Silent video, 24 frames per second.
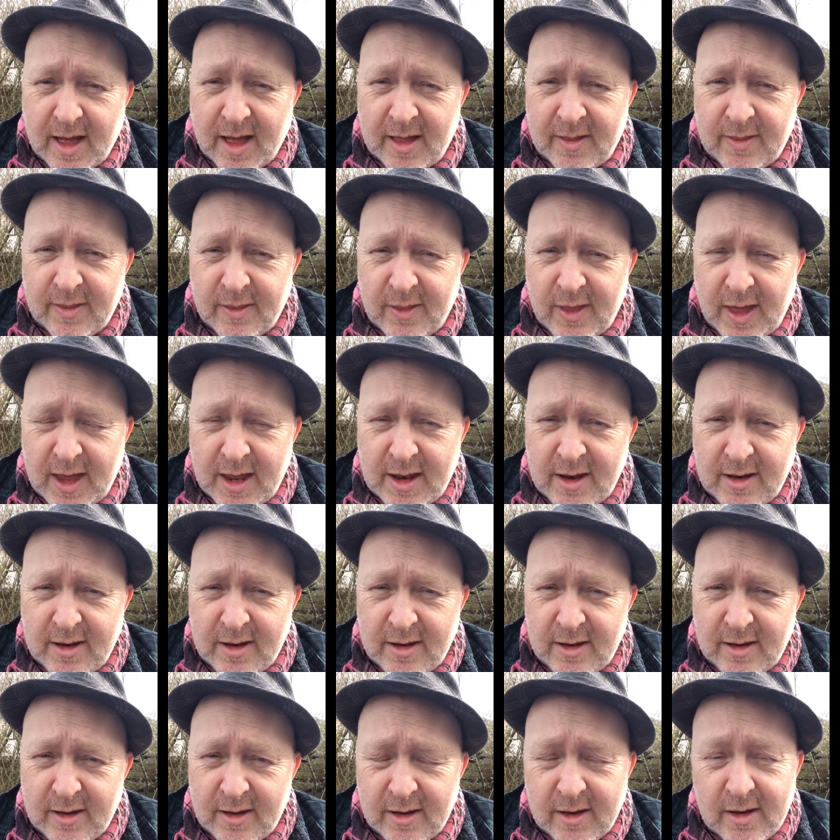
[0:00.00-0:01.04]
And
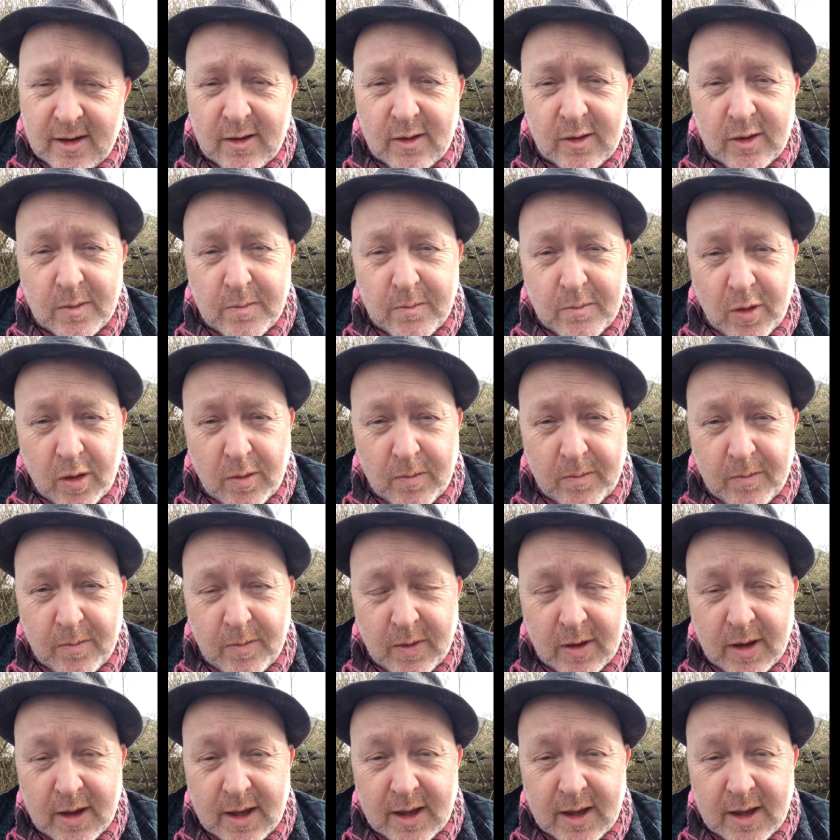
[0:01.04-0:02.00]
then the mum